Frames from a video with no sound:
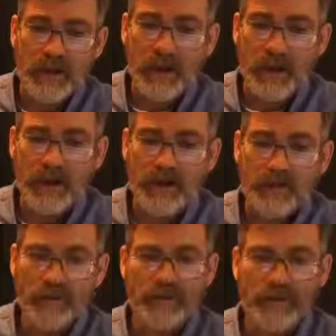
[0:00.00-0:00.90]
A
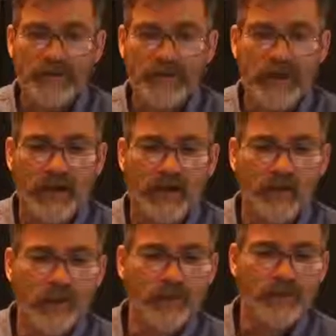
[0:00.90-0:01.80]
lot of
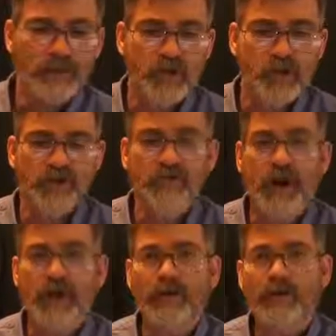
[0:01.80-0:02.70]
Western journalists
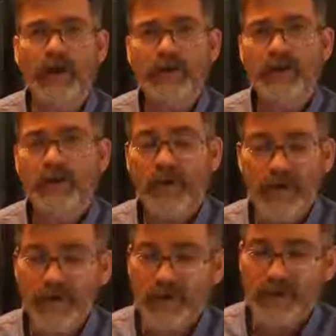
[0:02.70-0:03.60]
call it Russian
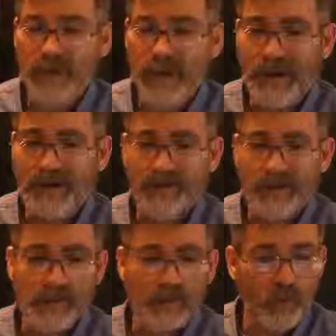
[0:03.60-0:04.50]
aggression. I see
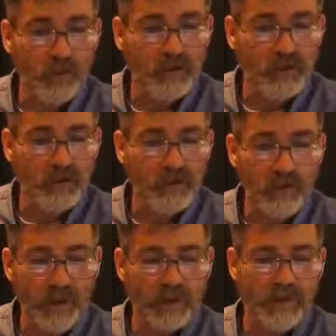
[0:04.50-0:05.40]
it more as
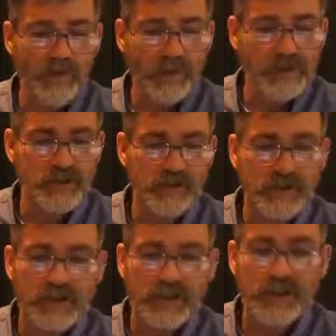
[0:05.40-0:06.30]
Ukrainian aggression,
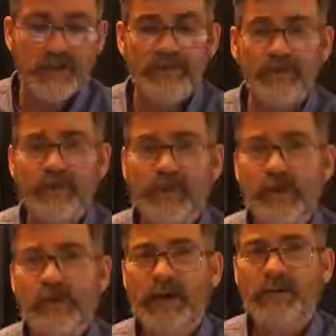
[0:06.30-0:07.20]
and this is
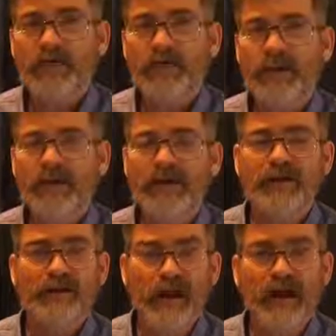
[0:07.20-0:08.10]
something mainstream media
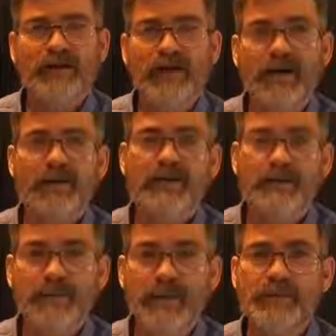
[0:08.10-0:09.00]
is not telling the
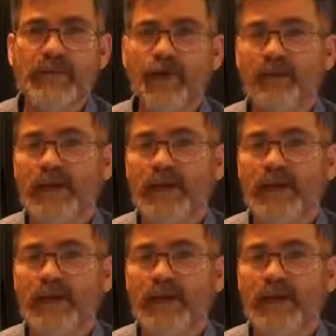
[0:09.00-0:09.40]
people.